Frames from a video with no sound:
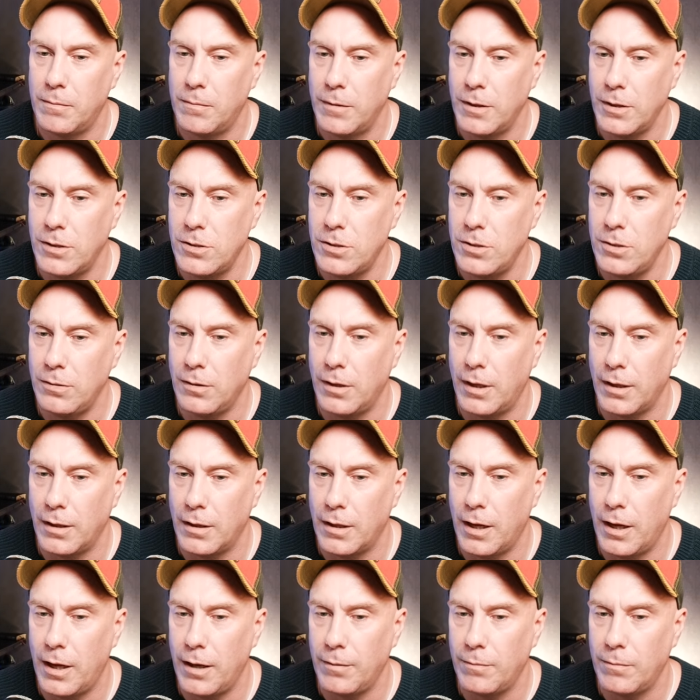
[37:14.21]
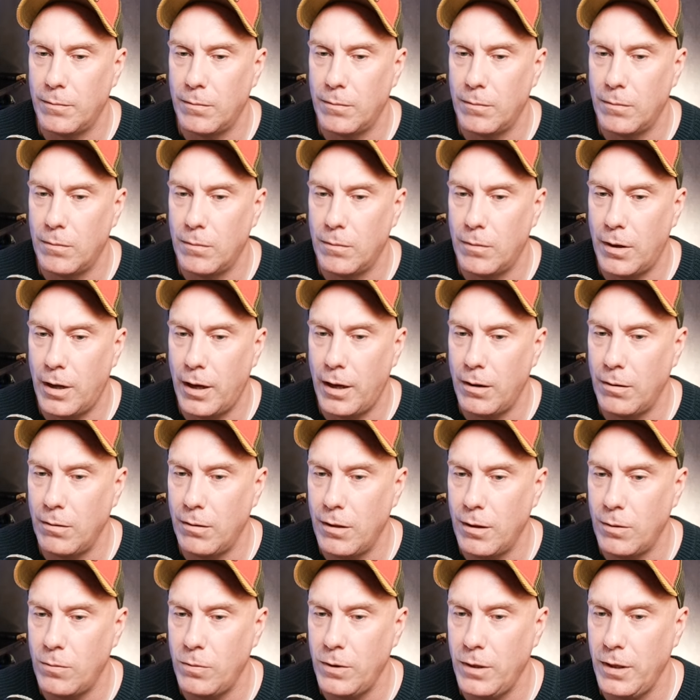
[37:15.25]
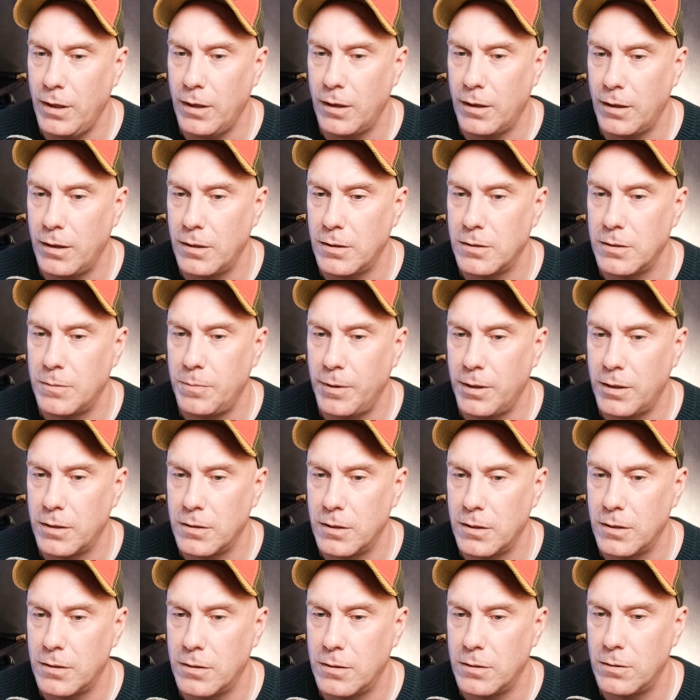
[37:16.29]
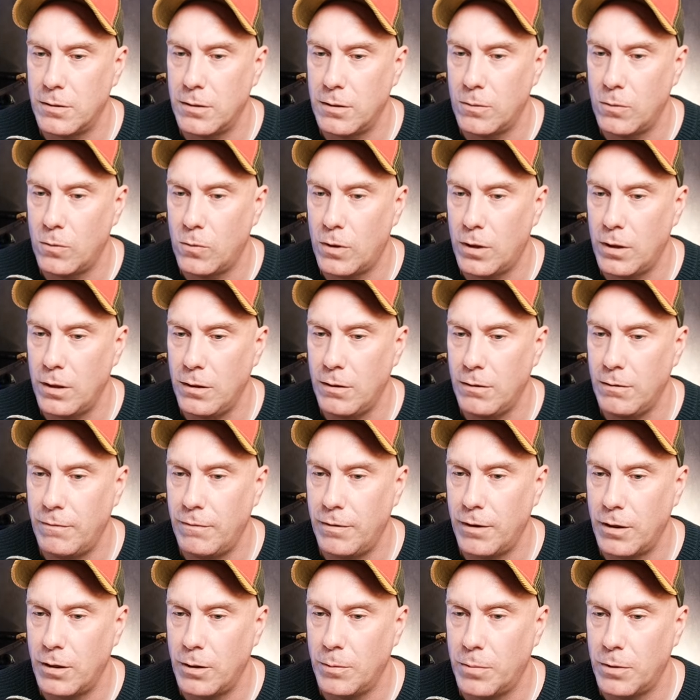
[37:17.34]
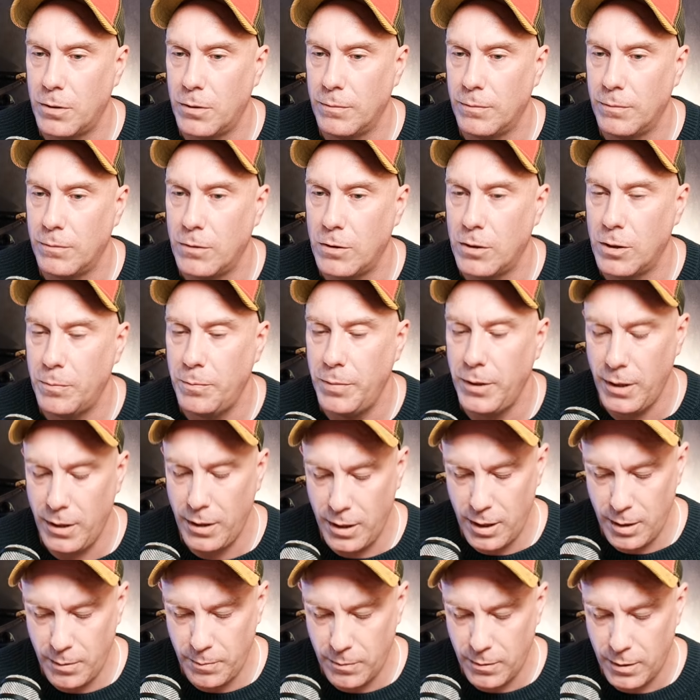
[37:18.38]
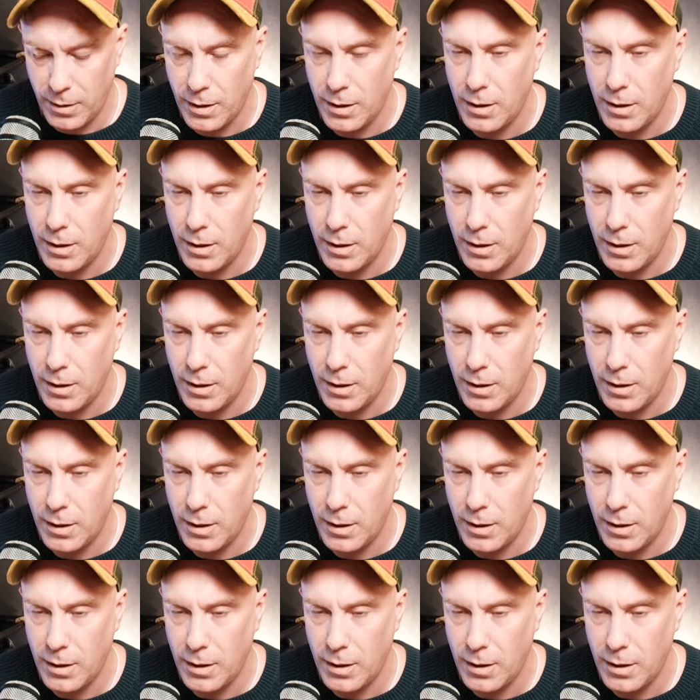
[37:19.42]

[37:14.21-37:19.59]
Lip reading: Let's do it like that. I don't think we need a list because it's one variable. Company name.